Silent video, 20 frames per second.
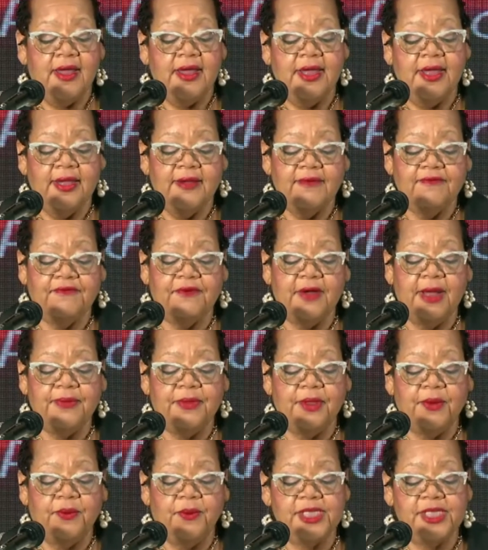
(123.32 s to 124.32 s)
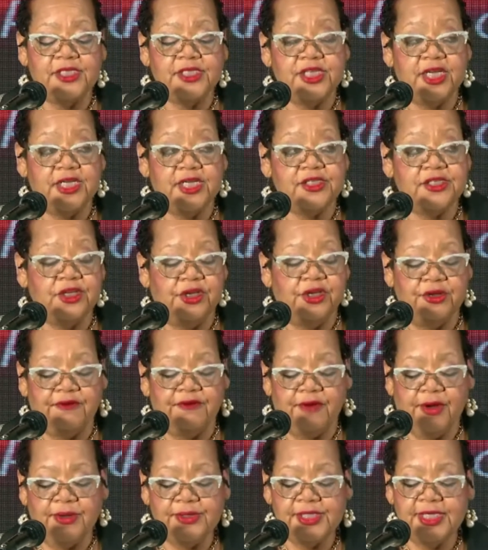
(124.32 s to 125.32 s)
from the Westchester
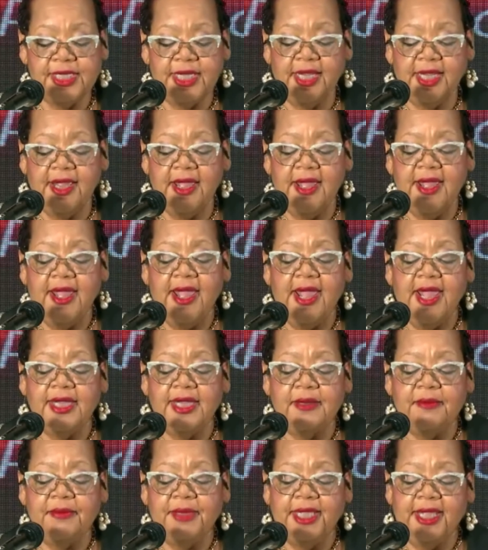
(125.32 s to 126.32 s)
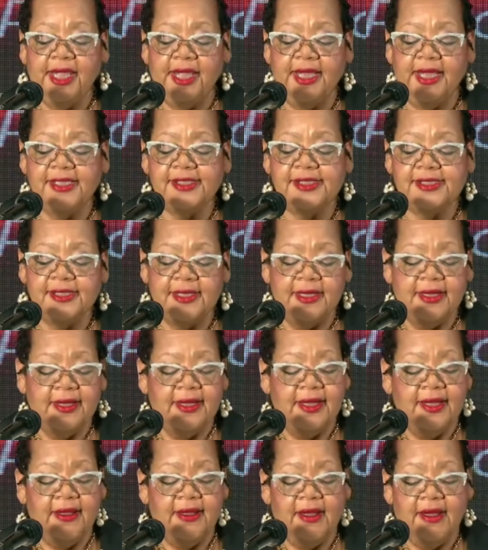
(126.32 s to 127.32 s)
University and a BS
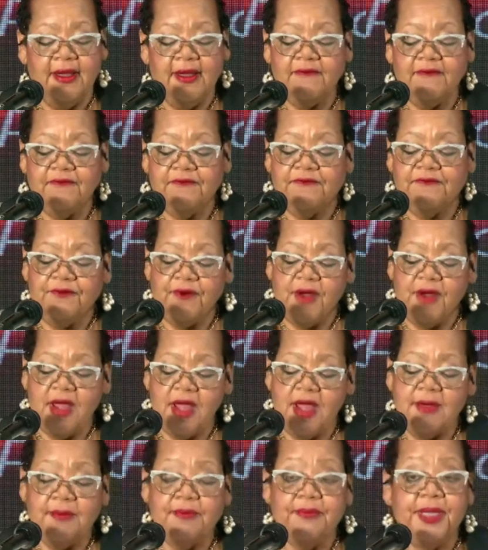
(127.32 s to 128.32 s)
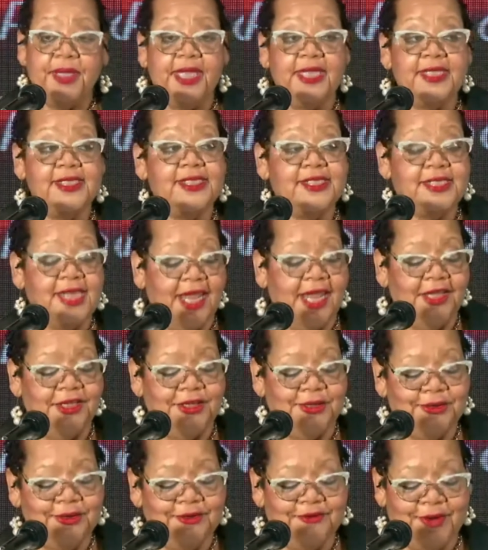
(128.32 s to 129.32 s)
from Penn State
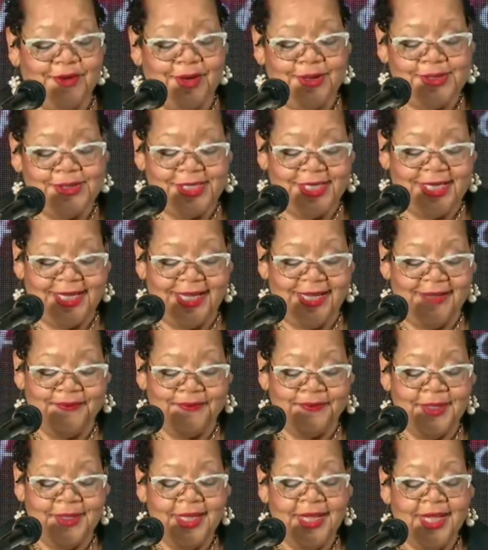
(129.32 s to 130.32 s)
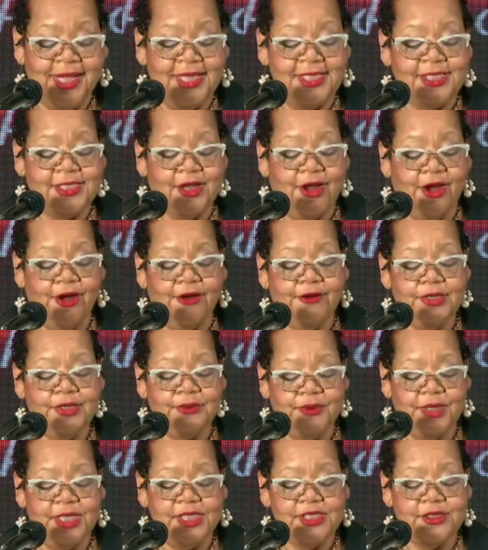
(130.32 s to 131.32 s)
University. His current
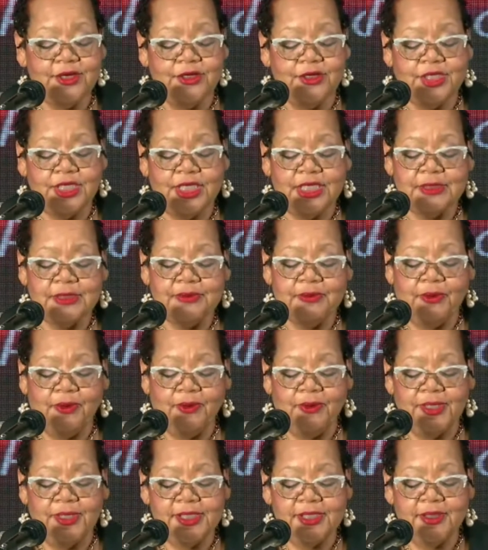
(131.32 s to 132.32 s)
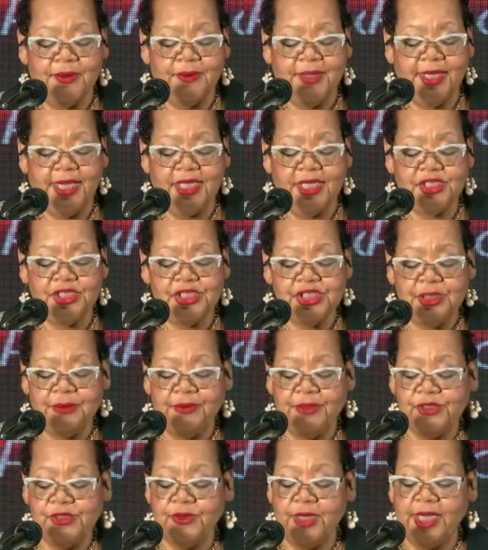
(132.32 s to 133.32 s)
research explores the relationship
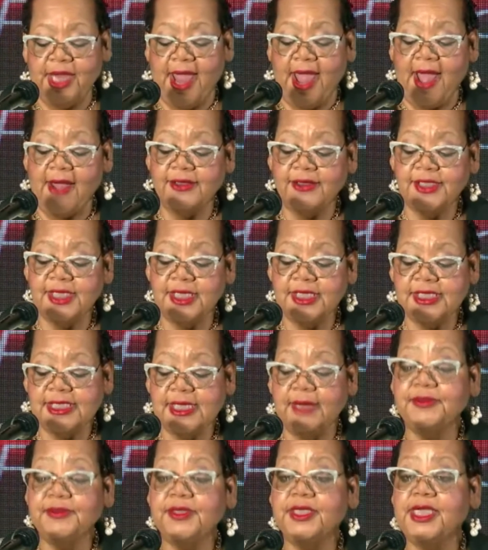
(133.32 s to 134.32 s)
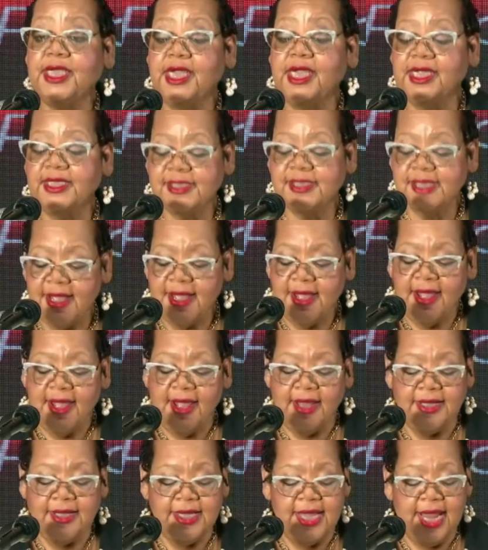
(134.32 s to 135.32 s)
between housing subsidies
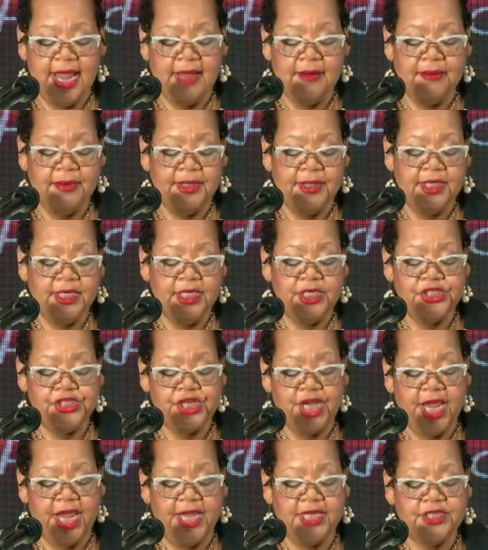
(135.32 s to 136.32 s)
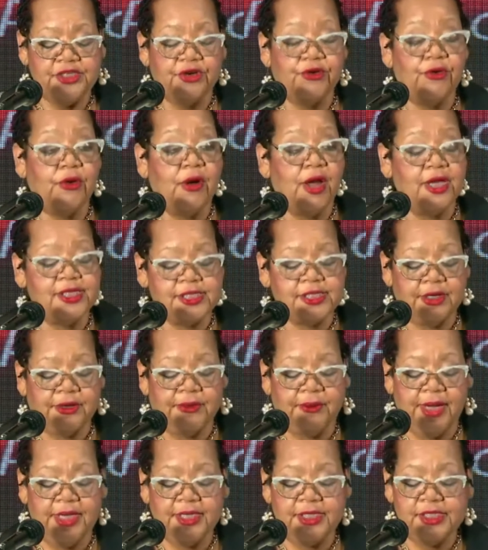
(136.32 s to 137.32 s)
and neighborhood change across the
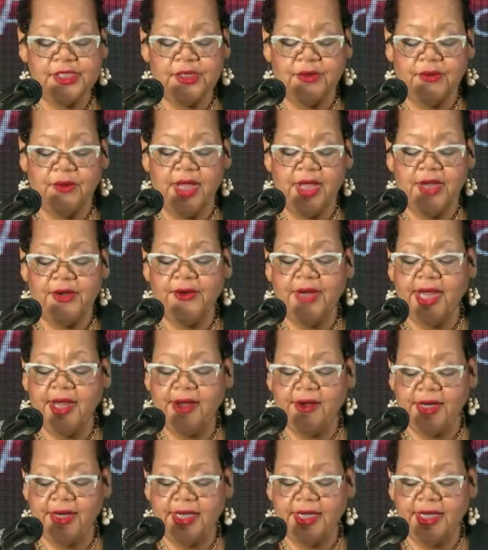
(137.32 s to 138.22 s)
Greater Toronto area.